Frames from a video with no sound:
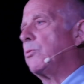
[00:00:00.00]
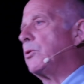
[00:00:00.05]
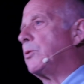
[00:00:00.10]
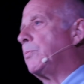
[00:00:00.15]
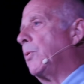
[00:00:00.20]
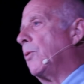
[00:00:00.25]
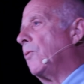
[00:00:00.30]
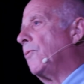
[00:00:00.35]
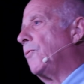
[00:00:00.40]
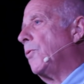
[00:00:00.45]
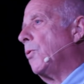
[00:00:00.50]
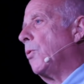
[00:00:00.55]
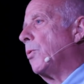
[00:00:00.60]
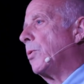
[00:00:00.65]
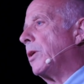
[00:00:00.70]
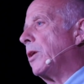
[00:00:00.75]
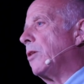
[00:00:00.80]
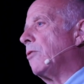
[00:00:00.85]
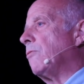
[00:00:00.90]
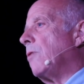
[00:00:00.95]
was put
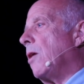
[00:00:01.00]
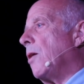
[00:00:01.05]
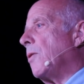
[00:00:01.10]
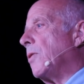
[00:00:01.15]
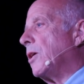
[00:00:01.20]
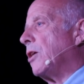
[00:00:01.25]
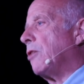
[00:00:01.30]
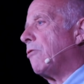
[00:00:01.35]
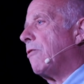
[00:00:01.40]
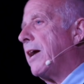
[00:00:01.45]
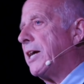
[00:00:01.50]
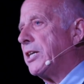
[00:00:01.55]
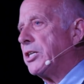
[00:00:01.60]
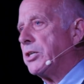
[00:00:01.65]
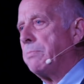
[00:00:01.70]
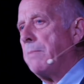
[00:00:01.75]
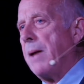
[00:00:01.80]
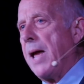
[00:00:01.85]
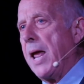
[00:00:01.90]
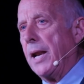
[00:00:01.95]
forward in a rather
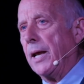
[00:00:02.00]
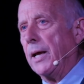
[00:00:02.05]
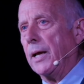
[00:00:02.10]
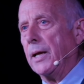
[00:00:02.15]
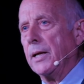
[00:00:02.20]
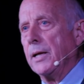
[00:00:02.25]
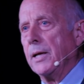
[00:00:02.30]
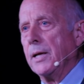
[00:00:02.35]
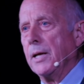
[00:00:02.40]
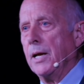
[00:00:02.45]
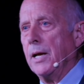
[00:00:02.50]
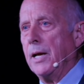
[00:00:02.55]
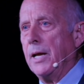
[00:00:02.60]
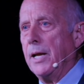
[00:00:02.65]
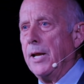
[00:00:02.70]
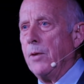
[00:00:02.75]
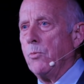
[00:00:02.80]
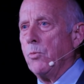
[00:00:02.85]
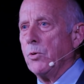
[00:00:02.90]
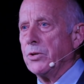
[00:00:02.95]
crass manner.
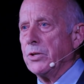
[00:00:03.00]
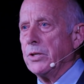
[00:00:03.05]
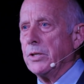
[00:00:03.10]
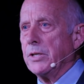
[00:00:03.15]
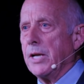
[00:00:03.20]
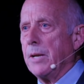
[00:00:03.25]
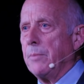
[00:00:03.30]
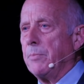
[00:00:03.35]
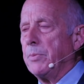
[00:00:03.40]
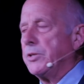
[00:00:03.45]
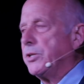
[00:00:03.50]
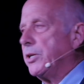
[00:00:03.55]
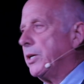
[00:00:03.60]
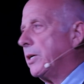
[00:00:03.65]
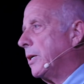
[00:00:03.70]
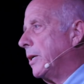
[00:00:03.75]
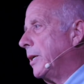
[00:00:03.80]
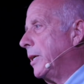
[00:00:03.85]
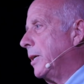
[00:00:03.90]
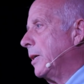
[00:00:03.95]
It wasn't done
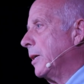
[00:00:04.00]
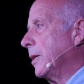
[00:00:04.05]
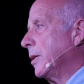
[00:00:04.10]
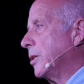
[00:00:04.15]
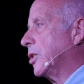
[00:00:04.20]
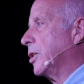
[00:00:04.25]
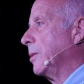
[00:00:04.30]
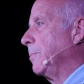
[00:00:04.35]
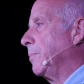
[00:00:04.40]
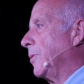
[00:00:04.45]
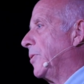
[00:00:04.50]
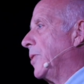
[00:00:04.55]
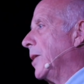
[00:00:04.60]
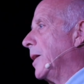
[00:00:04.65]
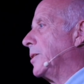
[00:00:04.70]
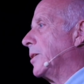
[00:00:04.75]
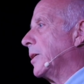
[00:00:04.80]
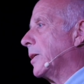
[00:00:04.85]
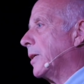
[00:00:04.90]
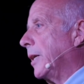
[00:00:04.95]
particularly
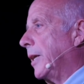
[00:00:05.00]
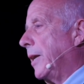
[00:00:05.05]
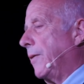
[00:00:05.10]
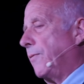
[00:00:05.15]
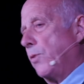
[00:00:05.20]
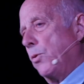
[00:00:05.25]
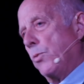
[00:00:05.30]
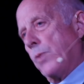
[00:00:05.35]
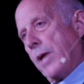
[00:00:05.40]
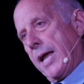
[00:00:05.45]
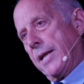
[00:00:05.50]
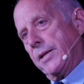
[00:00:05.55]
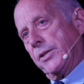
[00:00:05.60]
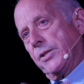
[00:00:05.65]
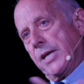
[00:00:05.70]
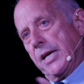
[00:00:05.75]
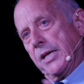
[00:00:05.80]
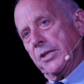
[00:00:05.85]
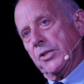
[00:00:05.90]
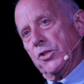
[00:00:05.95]
sympathetically, if you can
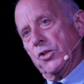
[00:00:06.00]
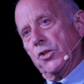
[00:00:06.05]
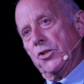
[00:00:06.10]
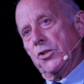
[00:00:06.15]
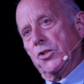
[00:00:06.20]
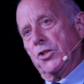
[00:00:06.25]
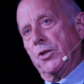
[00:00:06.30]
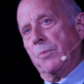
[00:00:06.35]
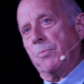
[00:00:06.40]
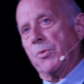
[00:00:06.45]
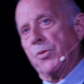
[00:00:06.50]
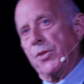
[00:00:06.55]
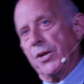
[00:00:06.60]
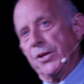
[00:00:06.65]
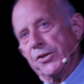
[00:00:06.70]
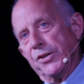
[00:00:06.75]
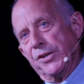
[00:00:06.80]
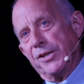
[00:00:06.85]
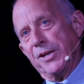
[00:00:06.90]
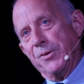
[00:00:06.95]
tax
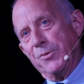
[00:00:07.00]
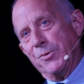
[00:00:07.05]
sympathetically,